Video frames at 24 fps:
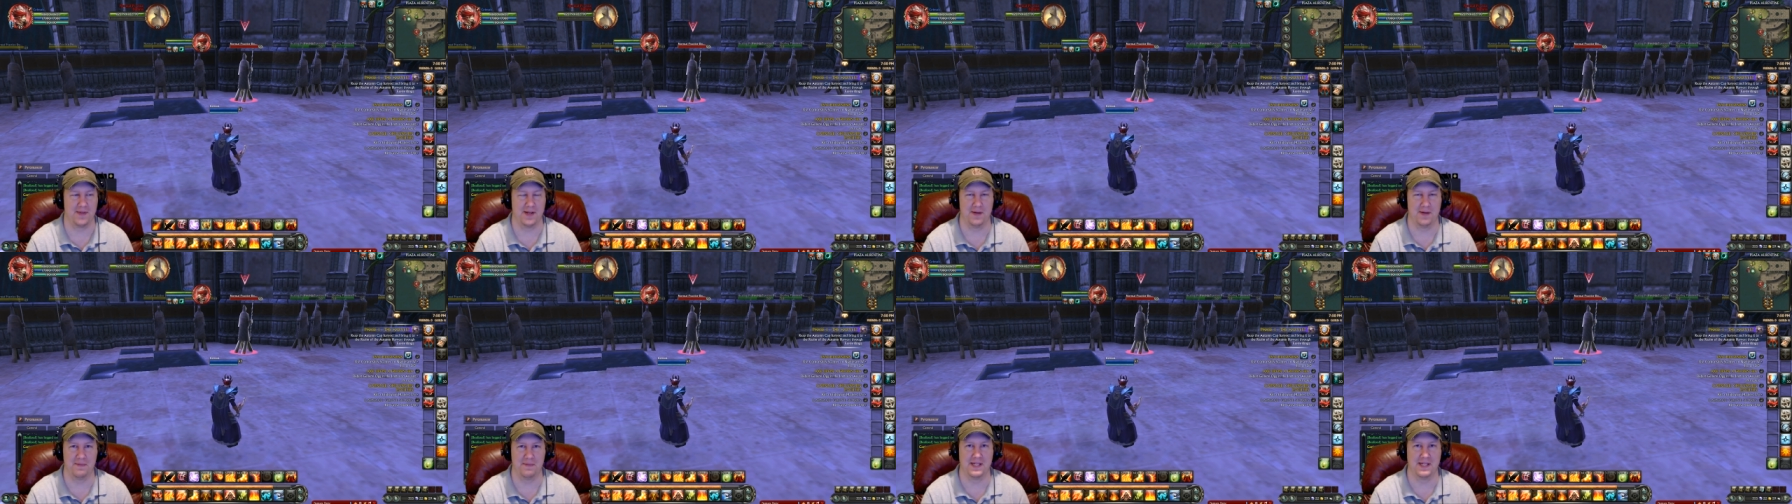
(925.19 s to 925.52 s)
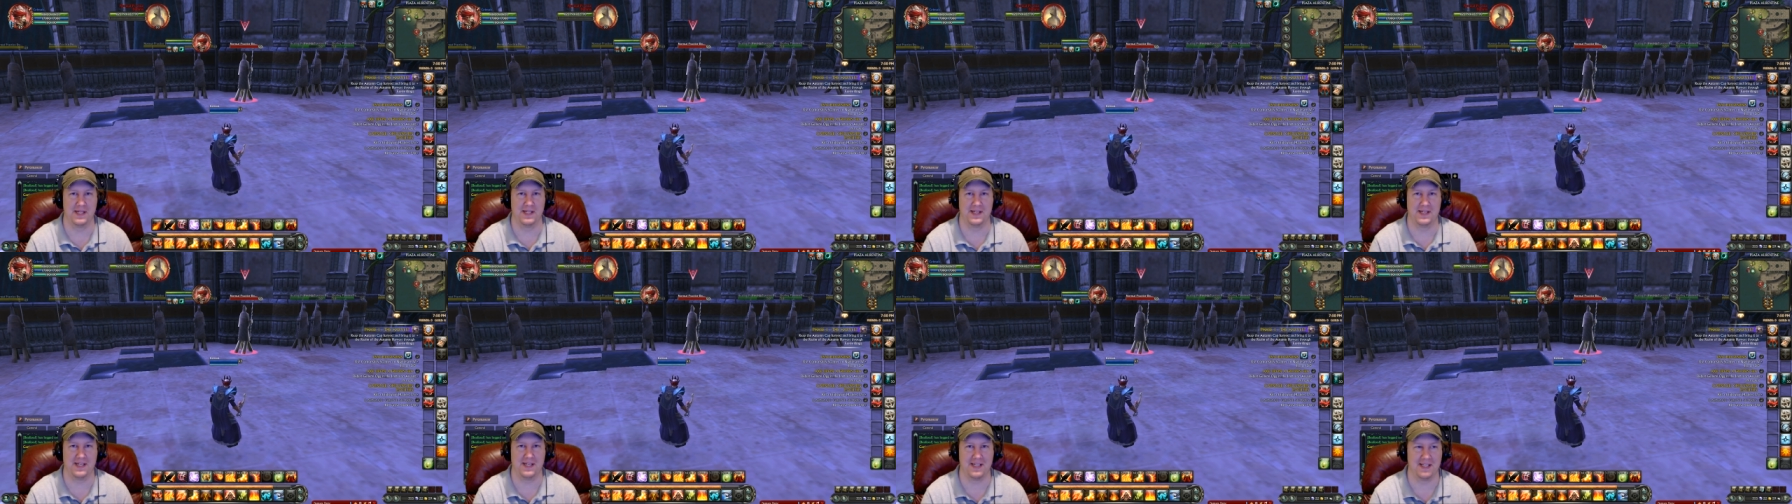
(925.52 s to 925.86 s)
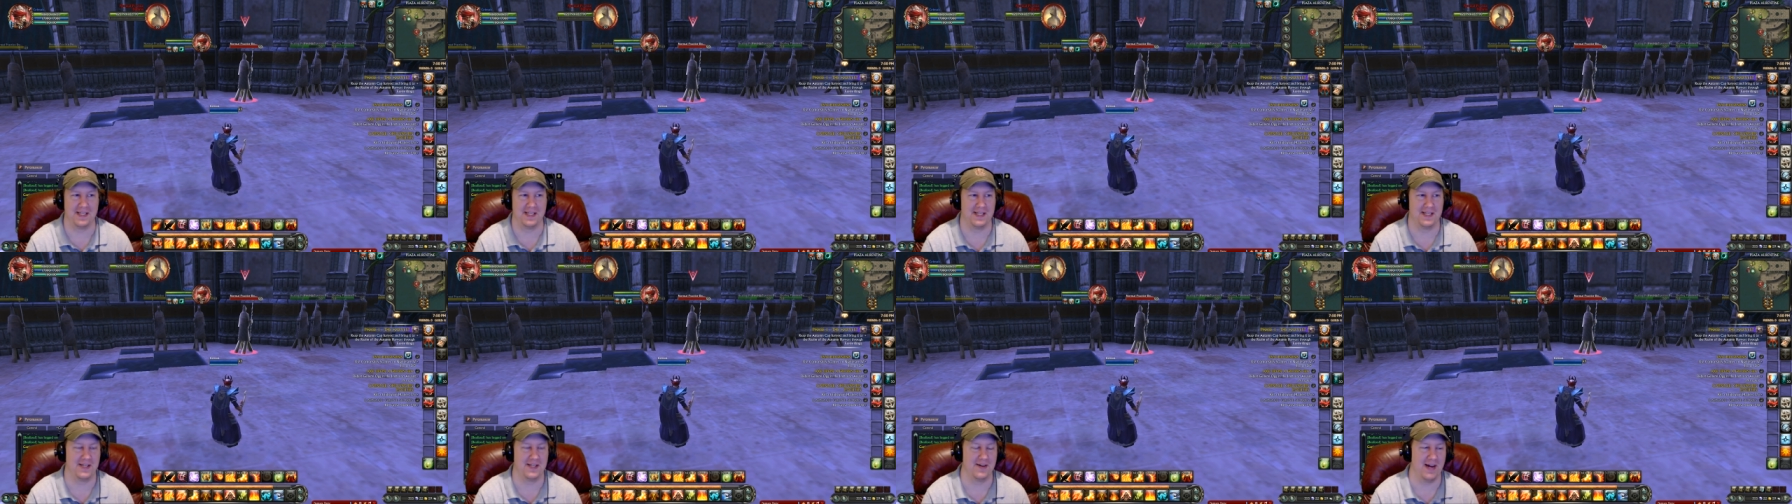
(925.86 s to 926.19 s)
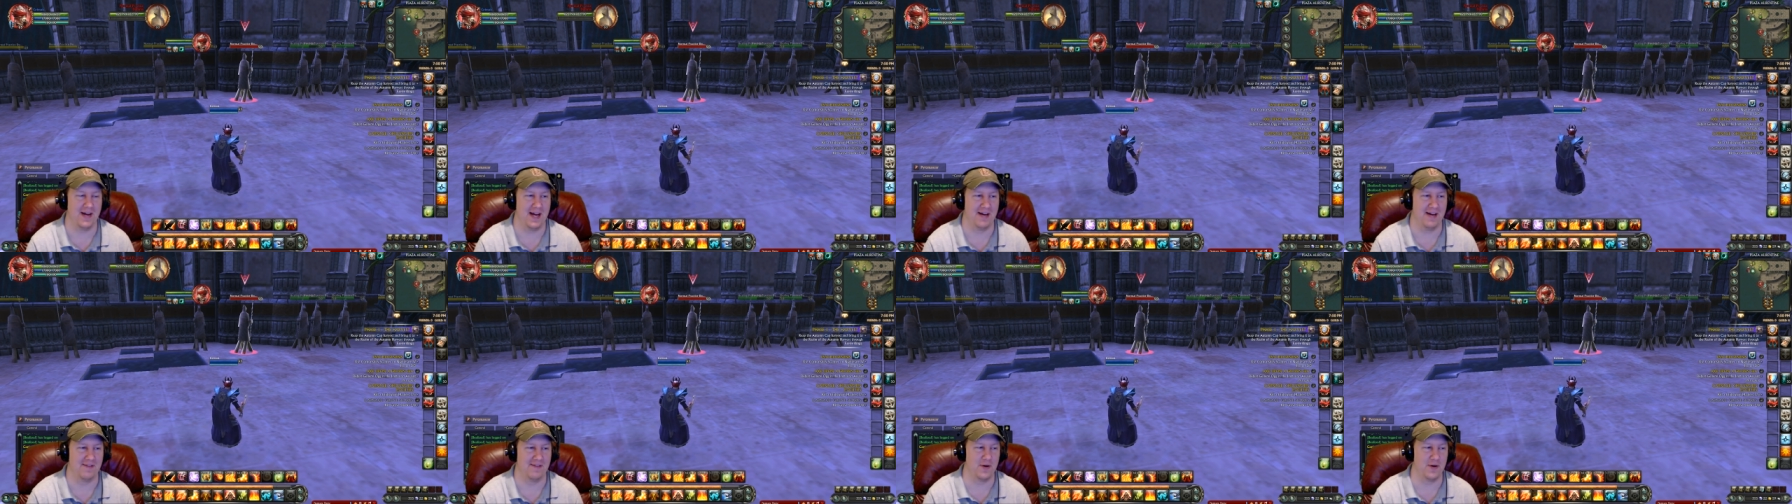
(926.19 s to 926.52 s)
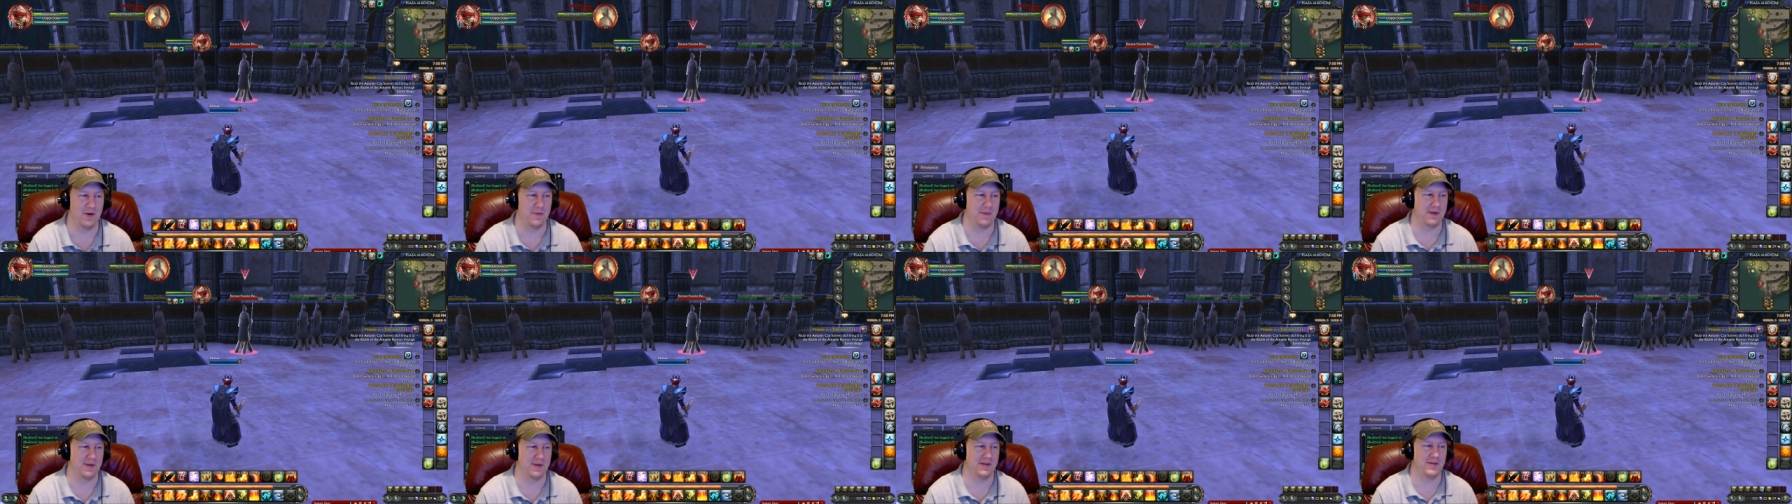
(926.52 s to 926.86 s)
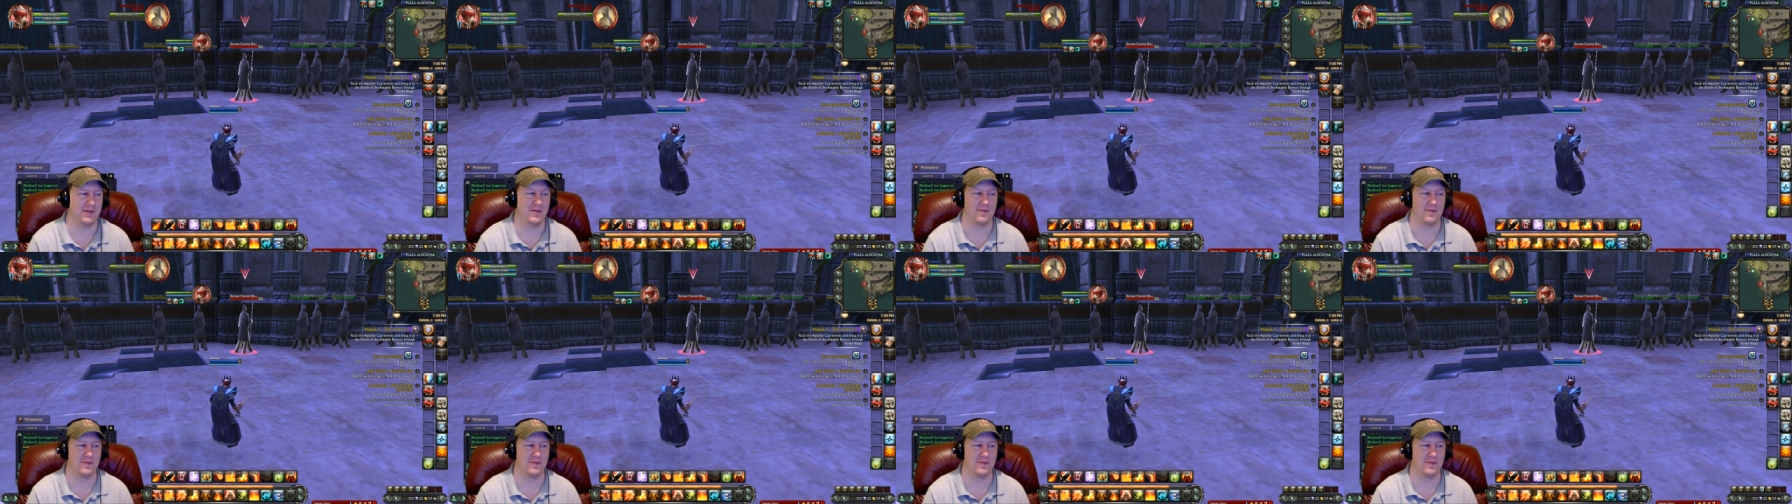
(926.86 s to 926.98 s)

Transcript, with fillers: ability that you have open.